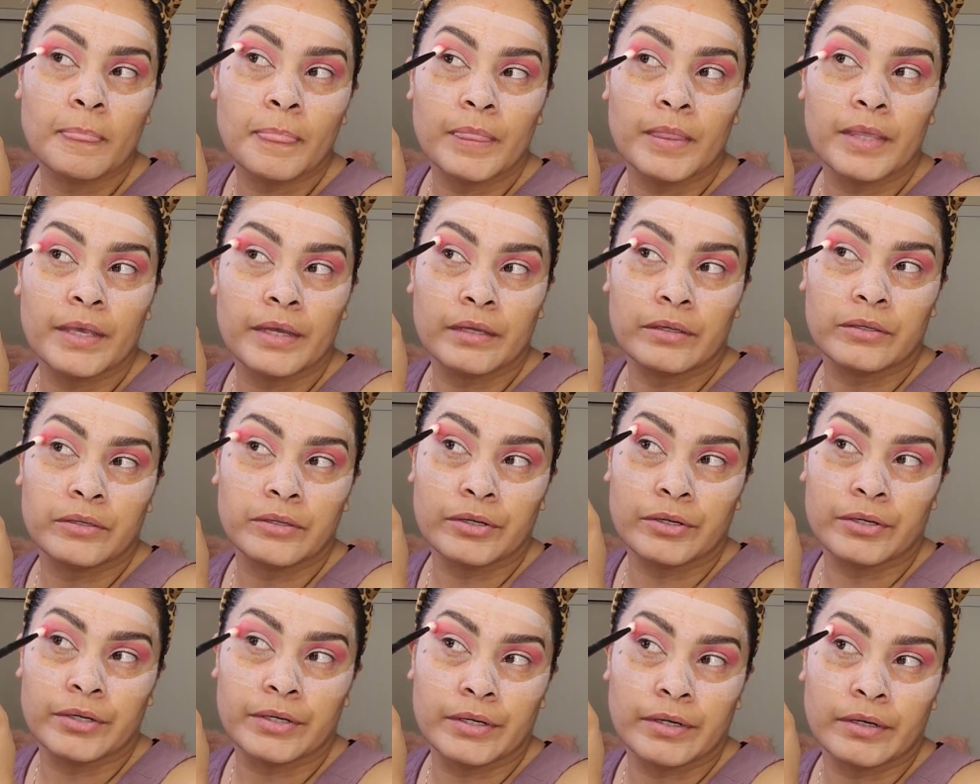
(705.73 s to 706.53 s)
then
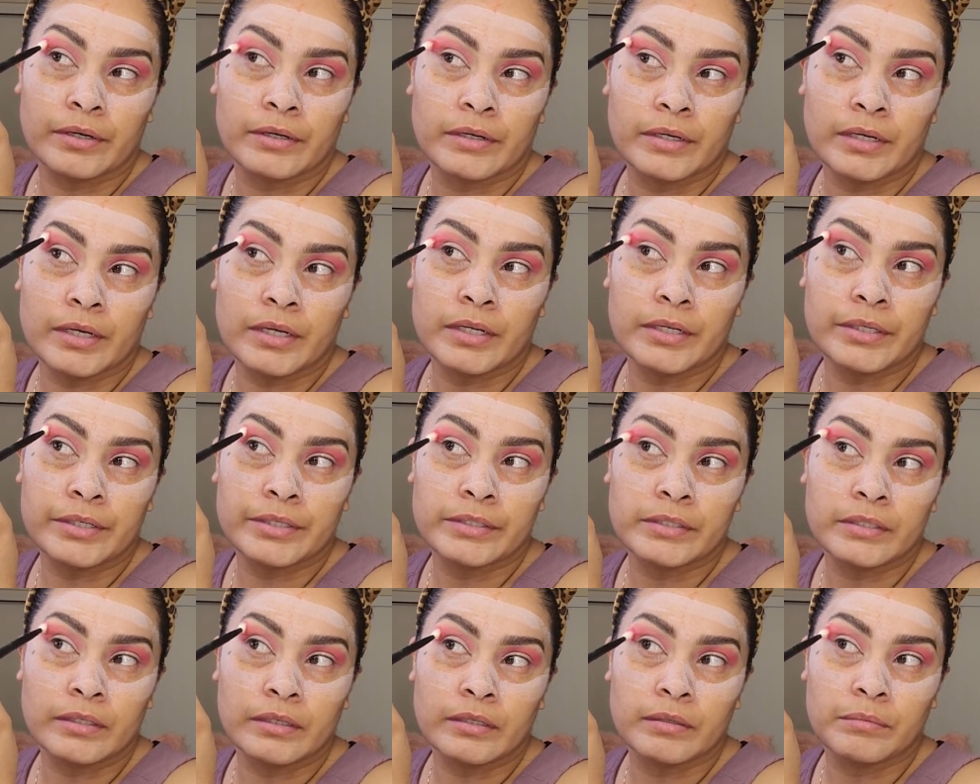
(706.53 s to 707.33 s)
your color
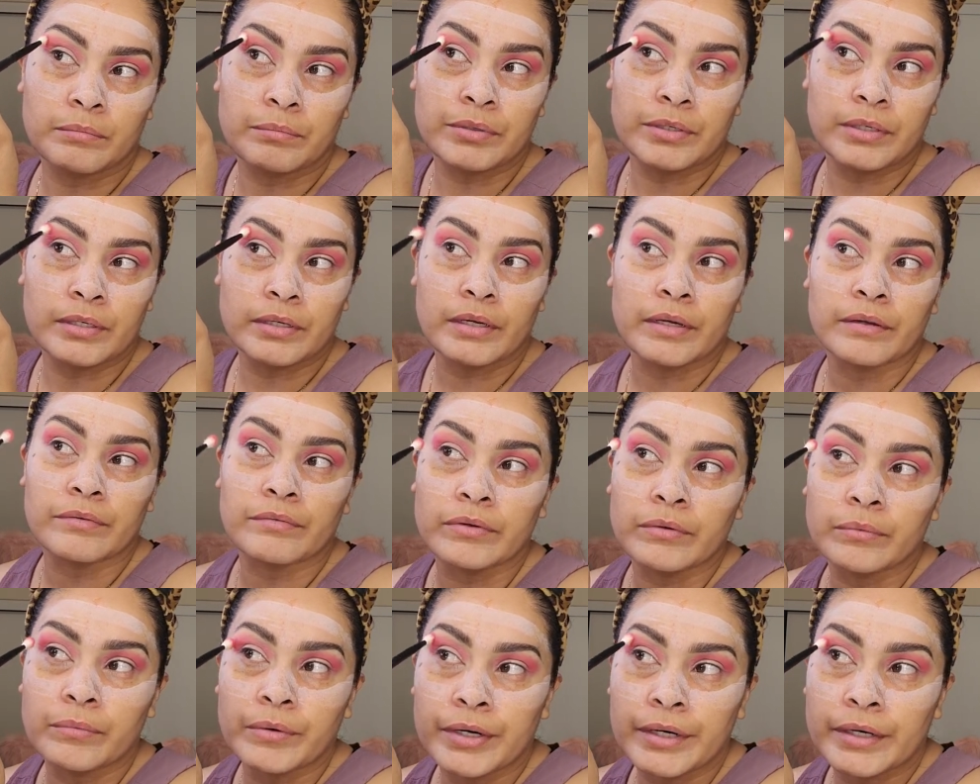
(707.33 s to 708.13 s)
is gonna be
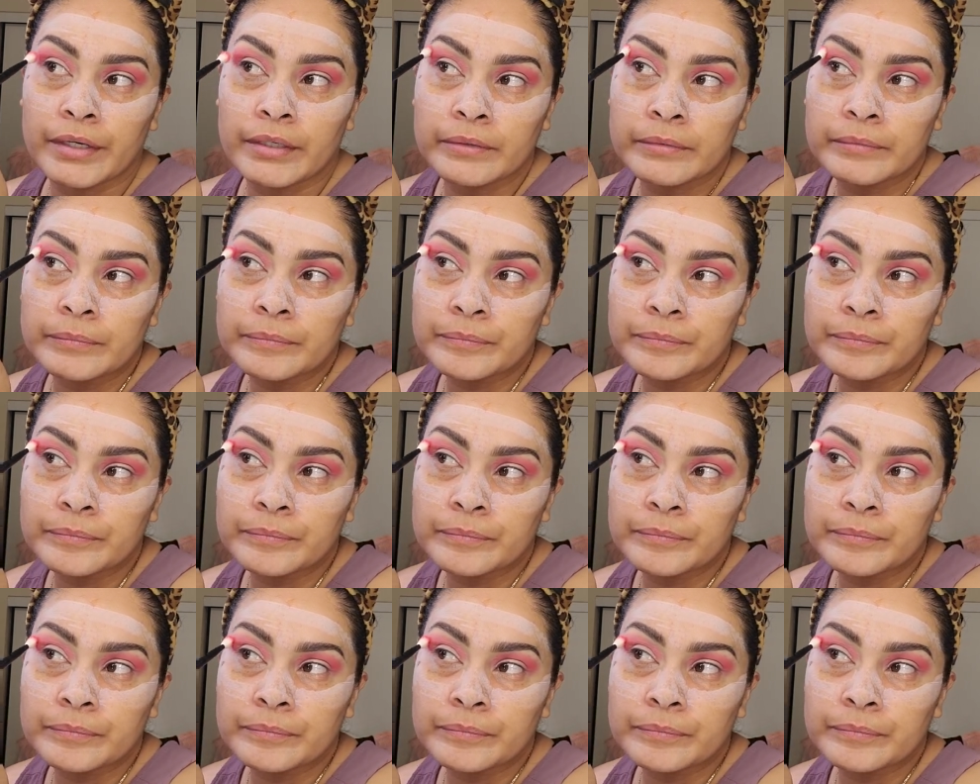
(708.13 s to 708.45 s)
everywhere,